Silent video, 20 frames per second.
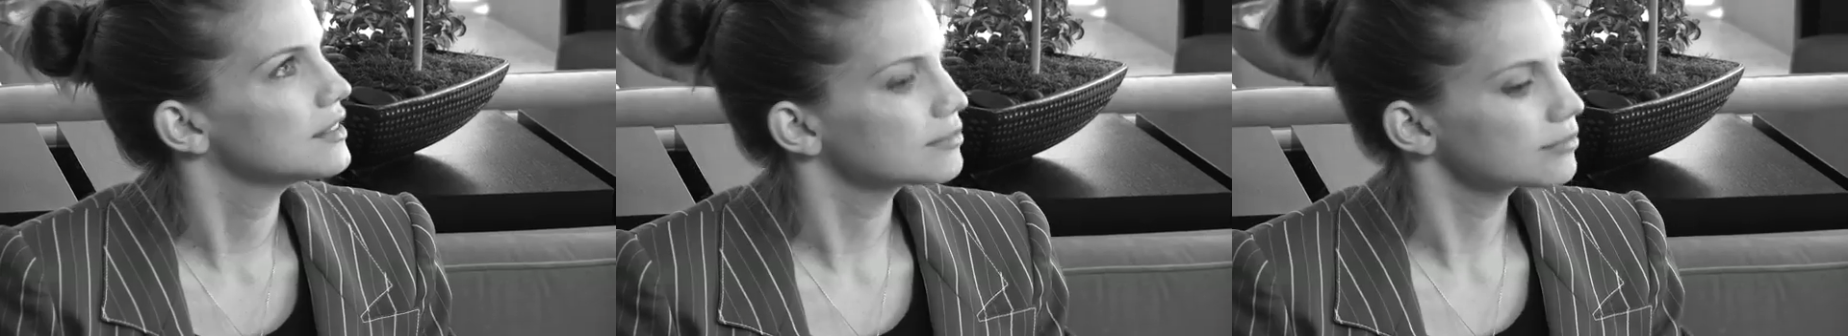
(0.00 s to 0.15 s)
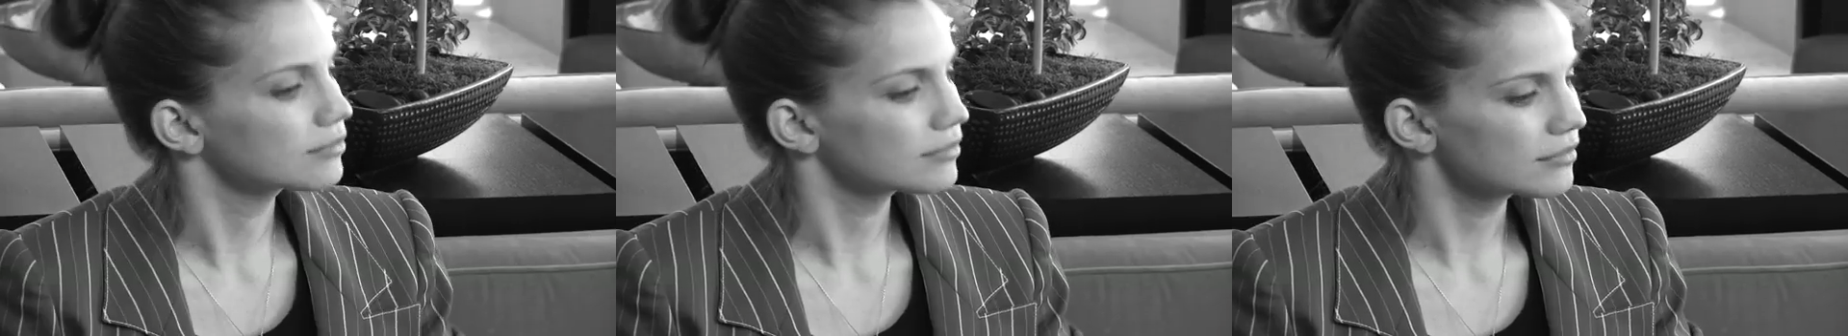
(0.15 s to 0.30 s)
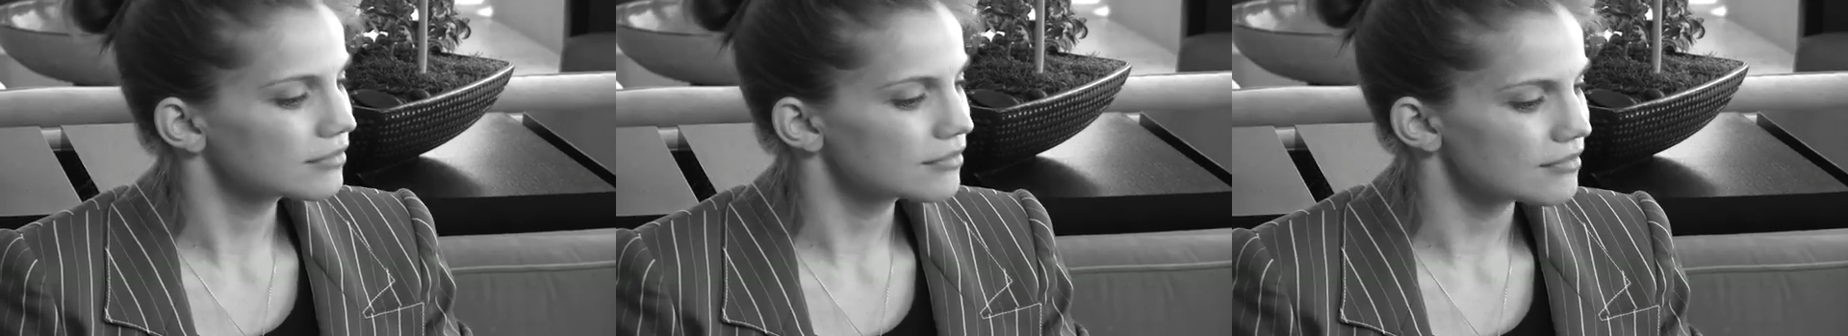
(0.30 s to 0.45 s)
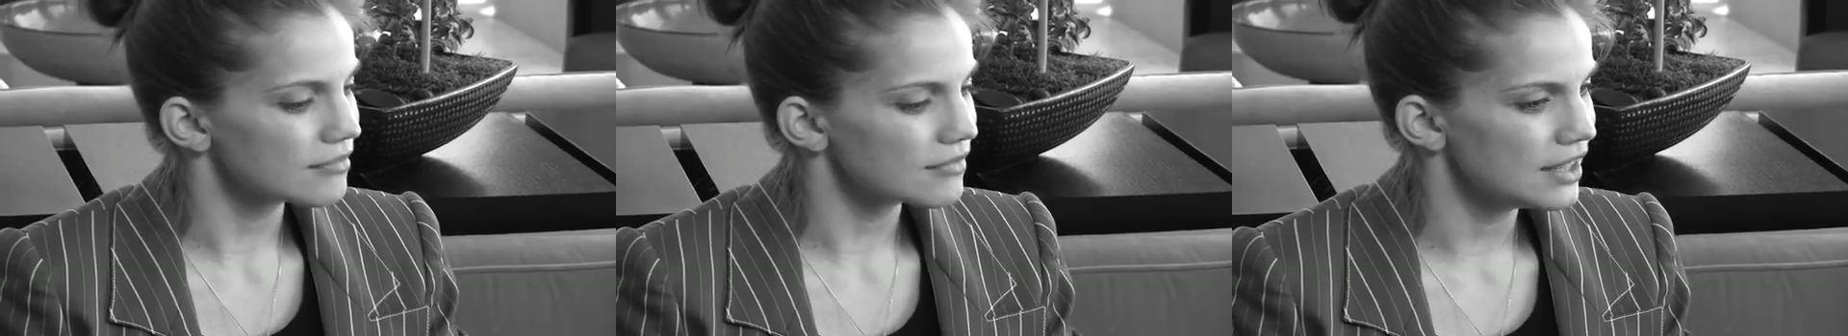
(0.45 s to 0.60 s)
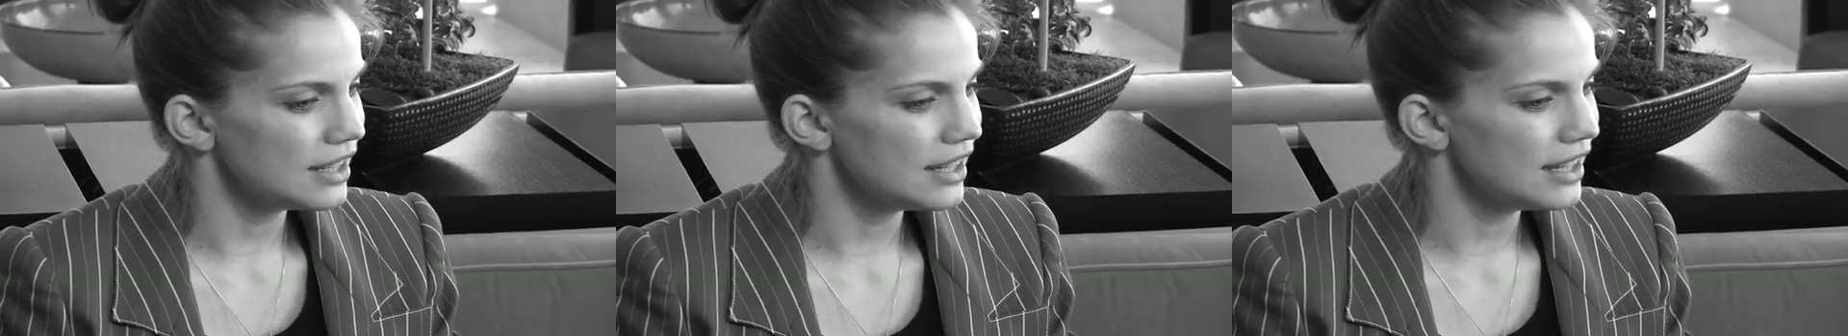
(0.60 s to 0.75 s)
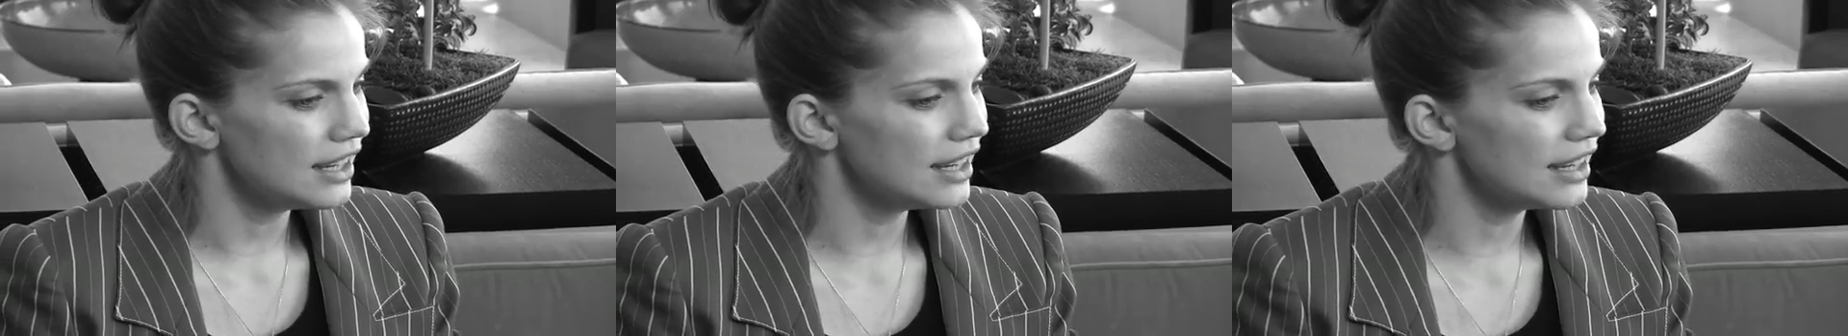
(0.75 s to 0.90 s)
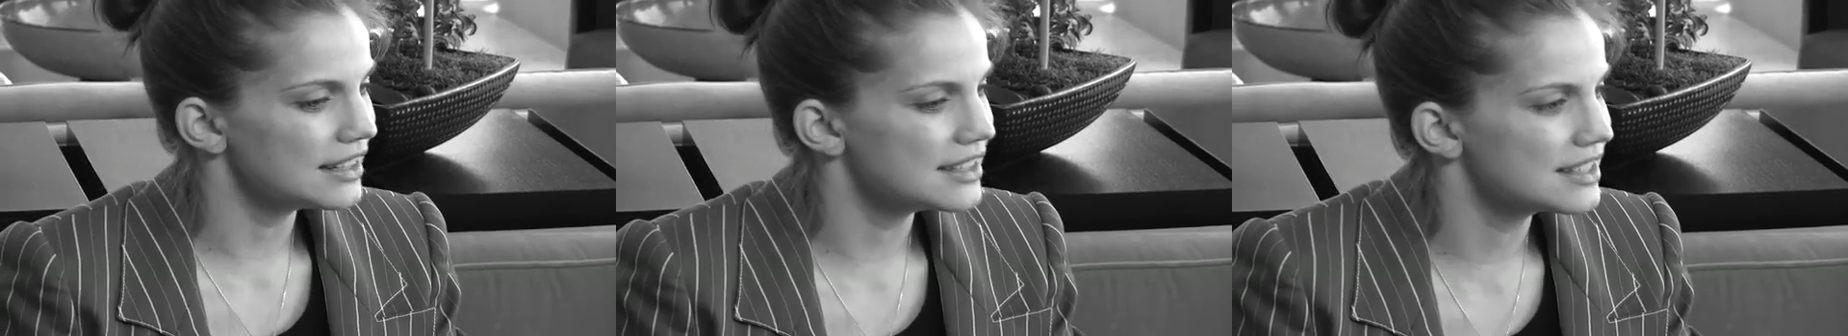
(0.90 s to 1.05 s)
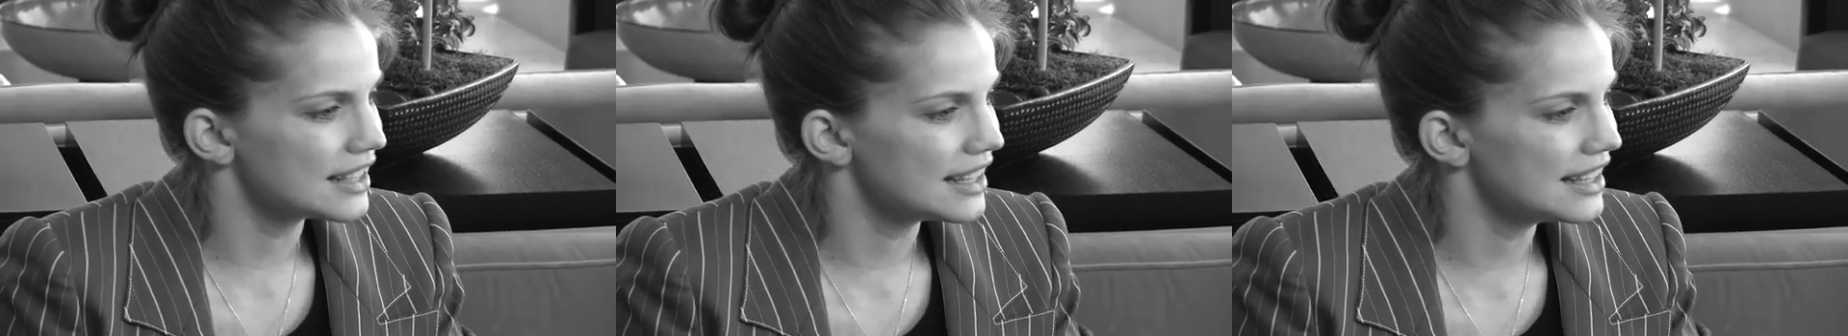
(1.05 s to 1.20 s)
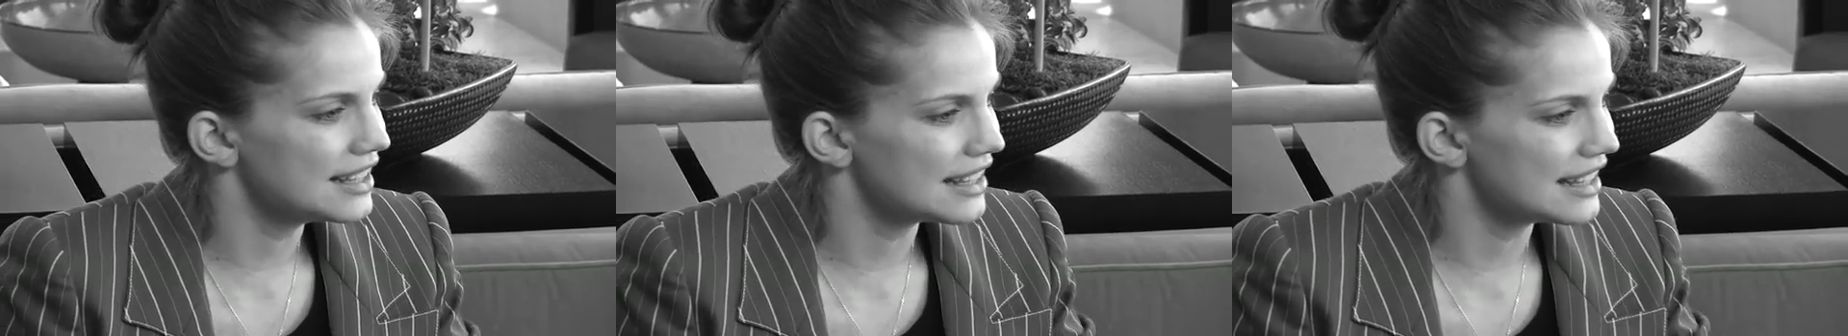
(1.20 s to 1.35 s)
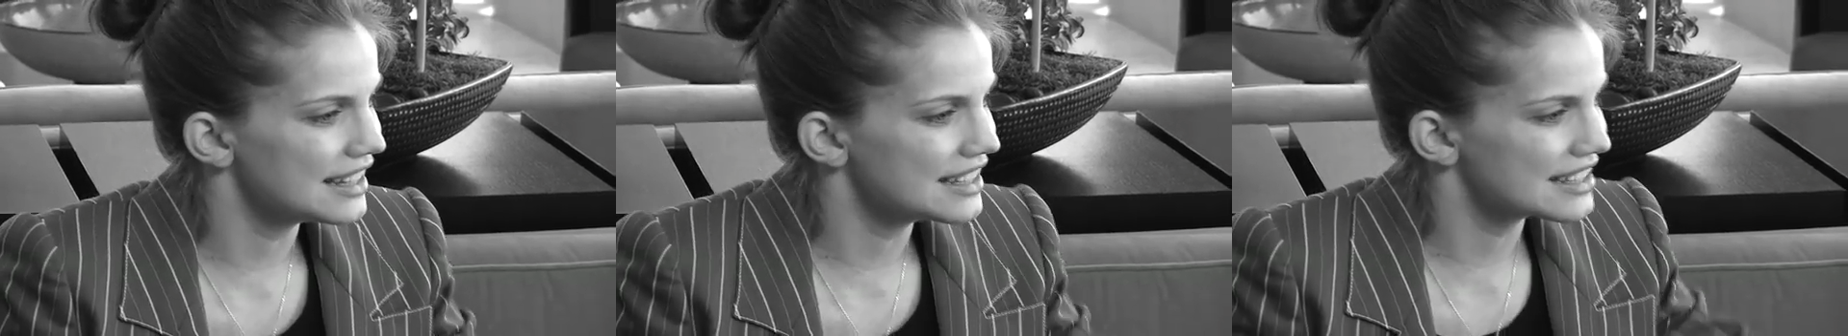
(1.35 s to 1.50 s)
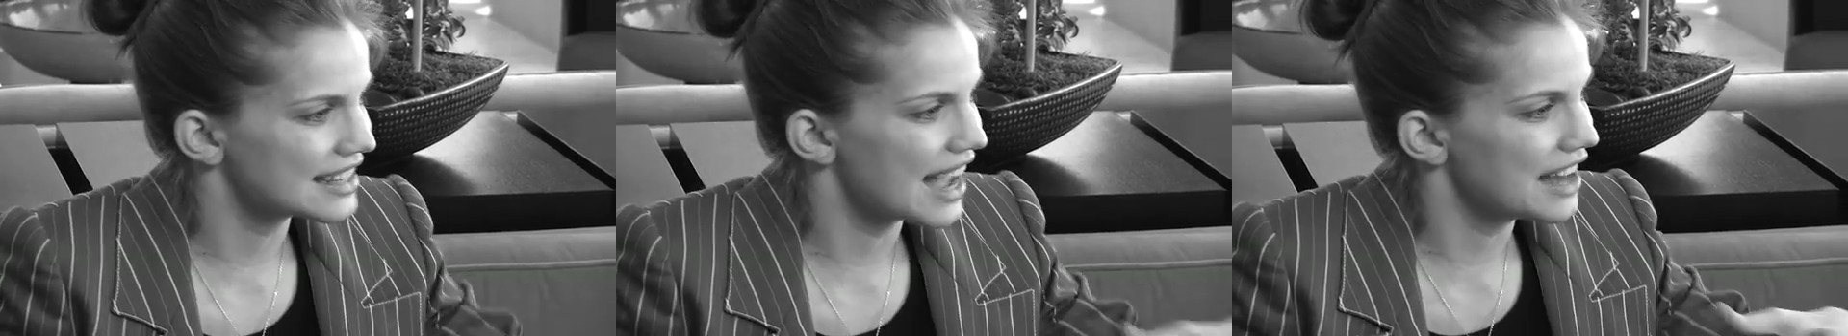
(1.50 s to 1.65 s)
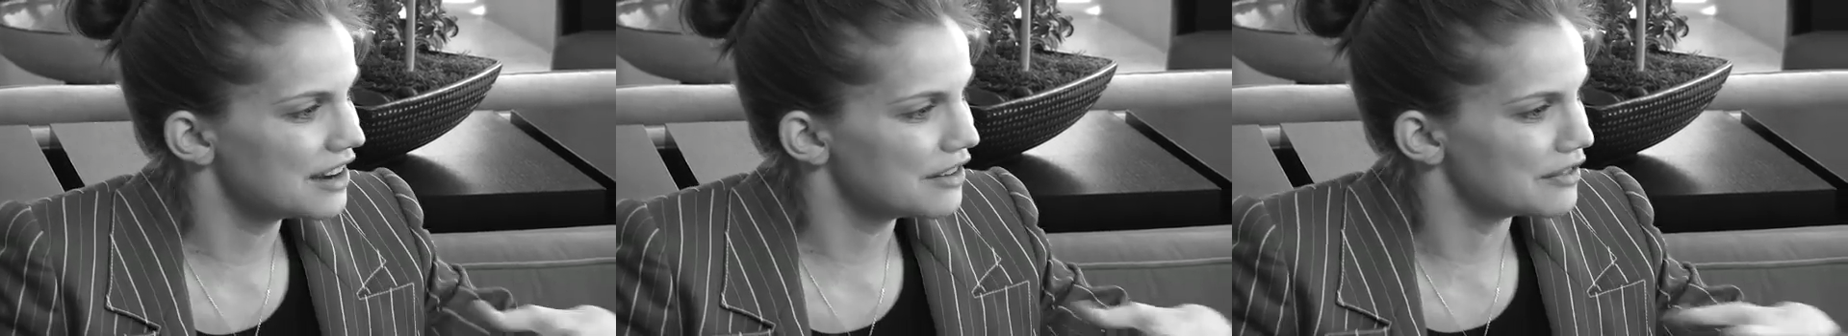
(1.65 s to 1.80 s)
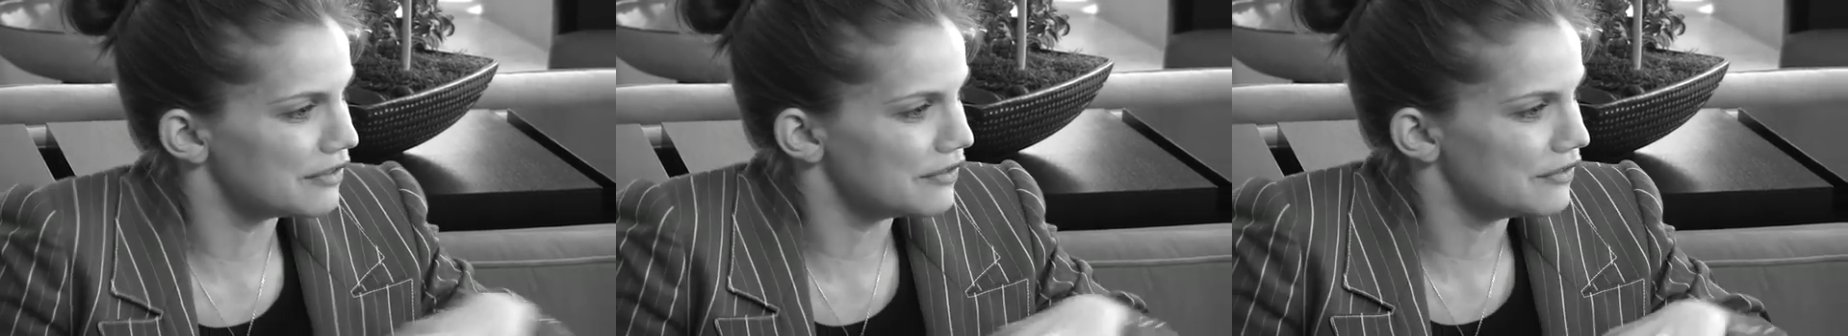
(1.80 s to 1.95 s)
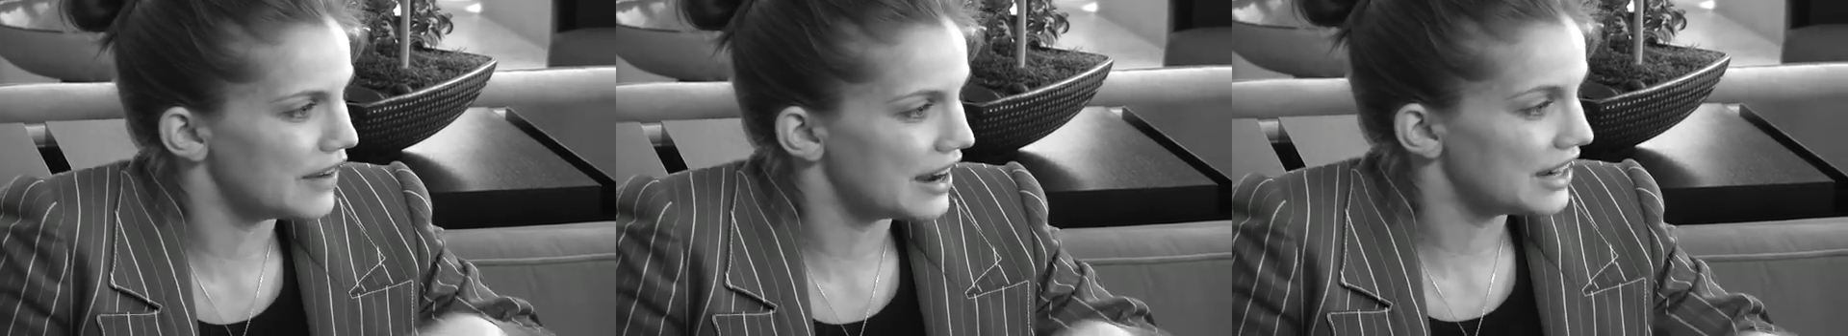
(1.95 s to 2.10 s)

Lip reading: that it's kind of